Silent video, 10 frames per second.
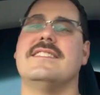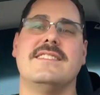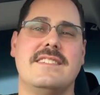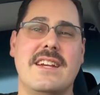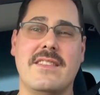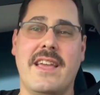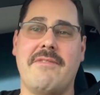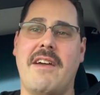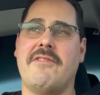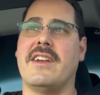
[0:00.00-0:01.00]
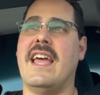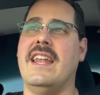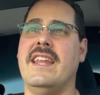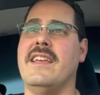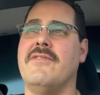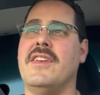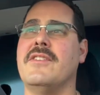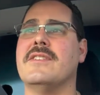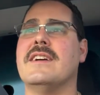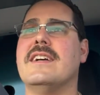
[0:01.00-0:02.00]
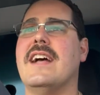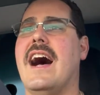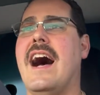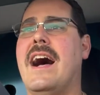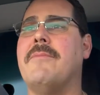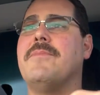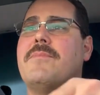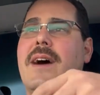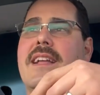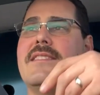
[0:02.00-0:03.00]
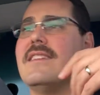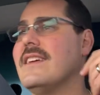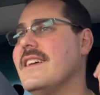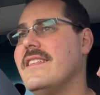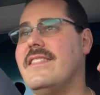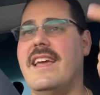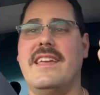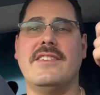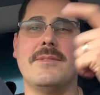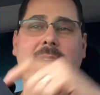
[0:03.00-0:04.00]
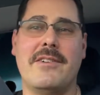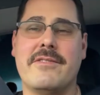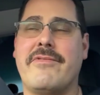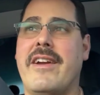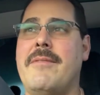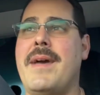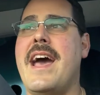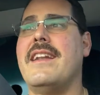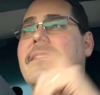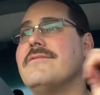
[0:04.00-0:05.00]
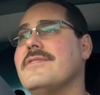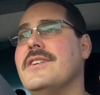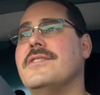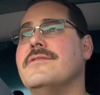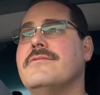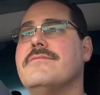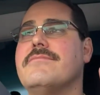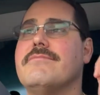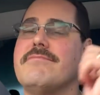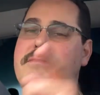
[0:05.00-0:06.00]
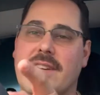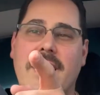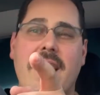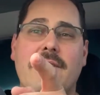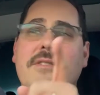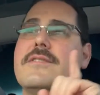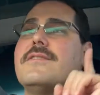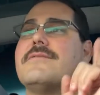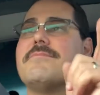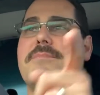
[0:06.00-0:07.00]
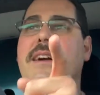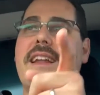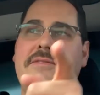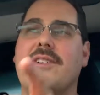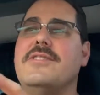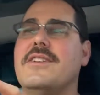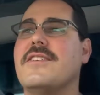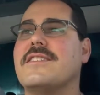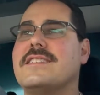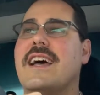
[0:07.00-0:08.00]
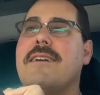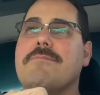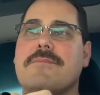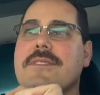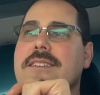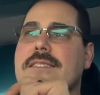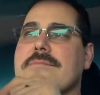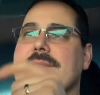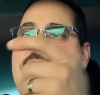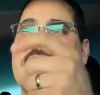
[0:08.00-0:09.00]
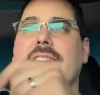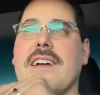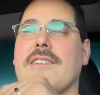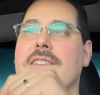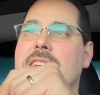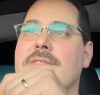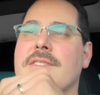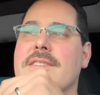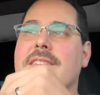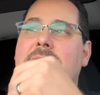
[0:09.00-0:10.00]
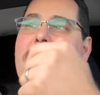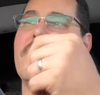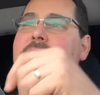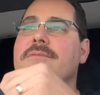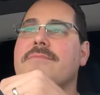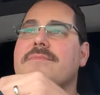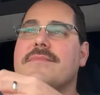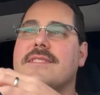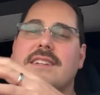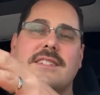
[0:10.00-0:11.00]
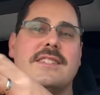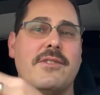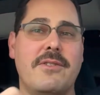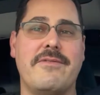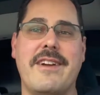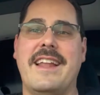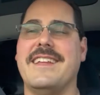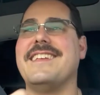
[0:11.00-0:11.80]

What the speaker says: sincerely if I forget any of you, but thank you to my old friend Matt, who, you're not old, but I've known you a long time, because if I call you old, I'm old, so you're just an old friend.